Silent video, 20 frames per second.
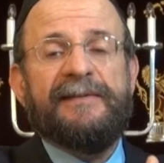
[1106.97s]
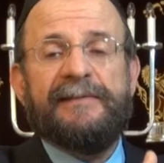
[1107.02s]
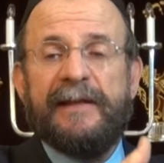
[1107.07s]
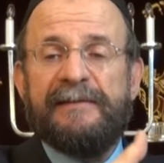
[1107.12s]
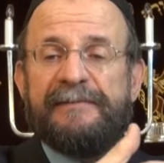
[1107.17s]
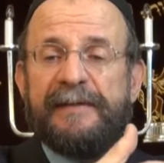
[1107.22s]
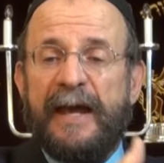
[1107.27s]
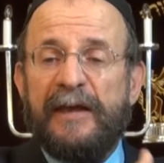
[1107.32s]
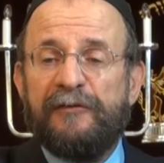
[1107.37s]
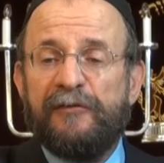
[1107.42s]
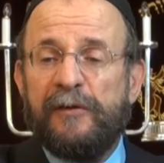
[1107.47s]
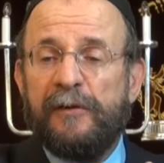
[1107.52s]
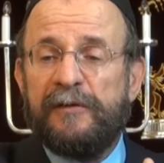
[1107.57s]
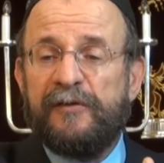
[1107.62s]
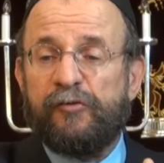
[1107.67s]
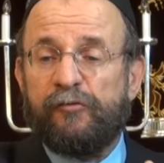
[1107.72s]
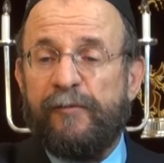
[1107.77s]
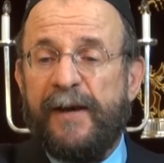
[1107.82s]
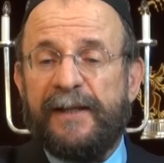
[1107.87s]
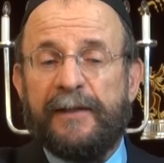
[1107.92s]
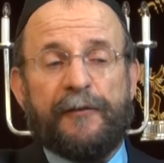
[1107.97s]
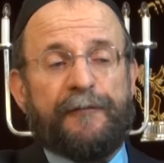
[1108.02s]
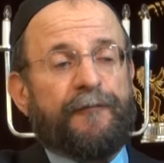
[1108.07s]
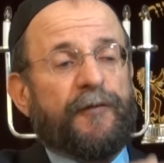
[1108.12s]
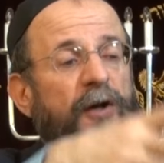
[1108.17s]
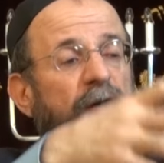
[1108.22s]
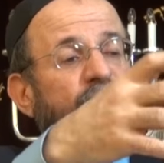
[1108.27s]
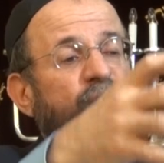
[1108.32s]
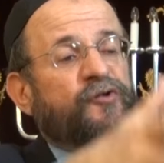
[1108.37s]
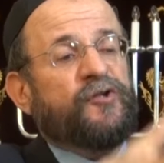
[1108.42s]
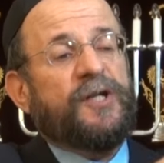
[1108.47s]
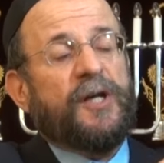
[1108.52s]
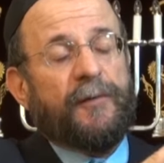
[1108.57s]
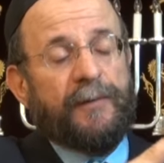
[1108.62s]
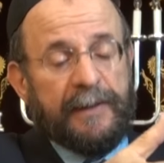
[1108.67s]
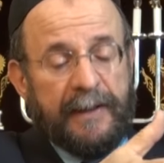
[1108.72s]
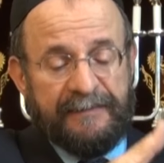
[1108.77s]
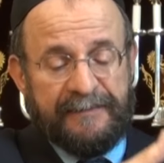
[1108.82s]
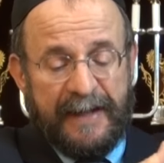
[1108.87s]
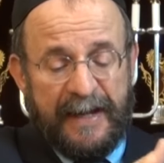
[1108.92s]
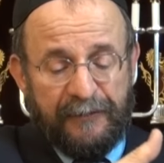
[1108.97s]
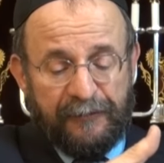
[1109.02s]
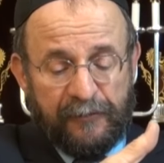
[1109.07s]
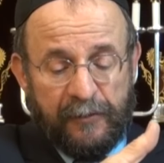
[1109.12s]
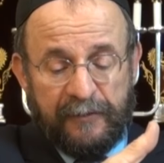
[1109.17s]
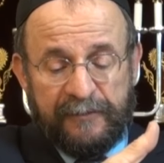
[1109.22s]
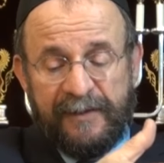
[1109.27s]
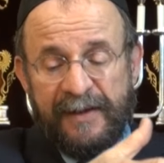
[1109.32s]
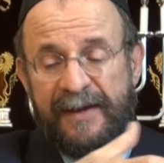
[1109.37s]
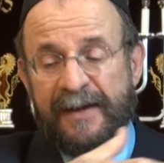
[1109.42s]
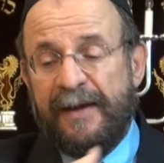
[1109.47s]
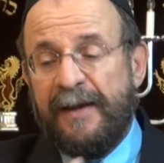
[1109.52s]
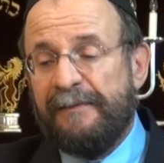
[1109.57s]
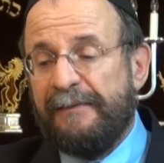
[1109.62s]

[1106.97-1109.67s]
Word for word: in the desert during the first year in the desert.